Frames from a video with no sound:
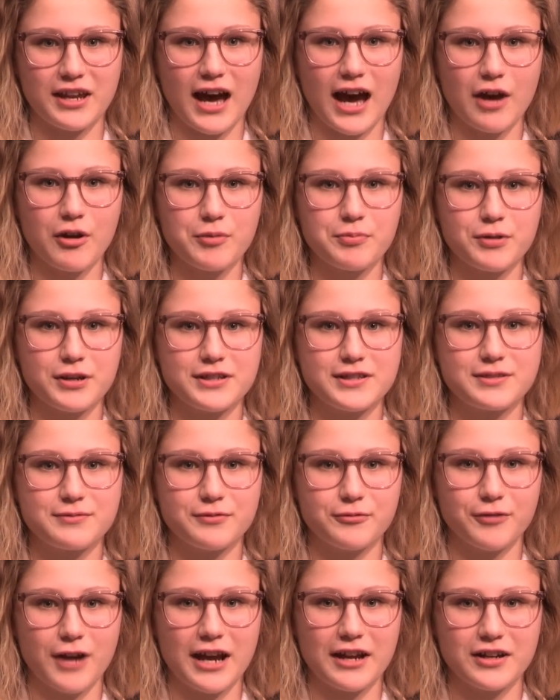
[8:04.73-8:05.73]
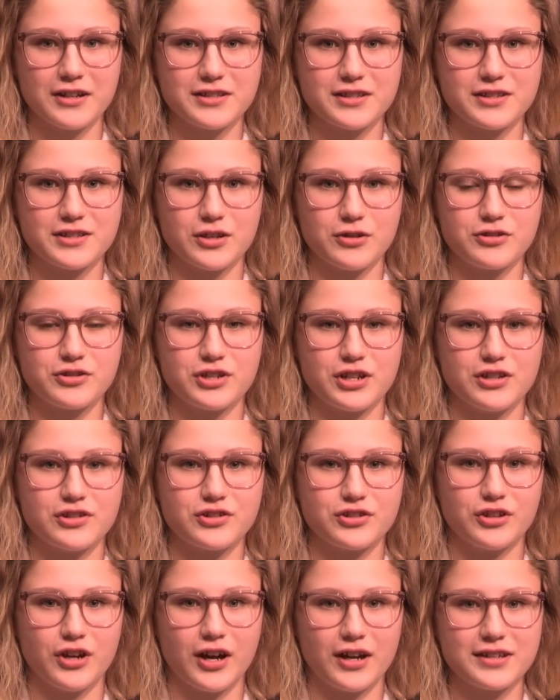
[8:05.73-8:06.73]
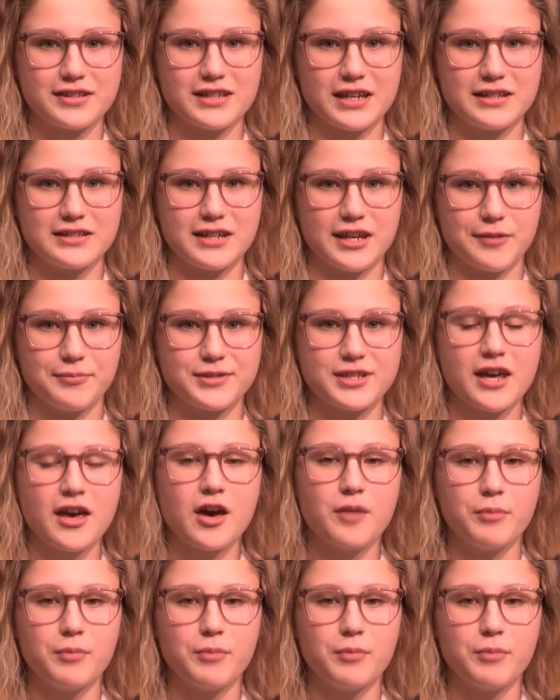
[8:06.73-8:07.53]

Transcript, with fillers: Iowa Prince Writers Association All-State teams.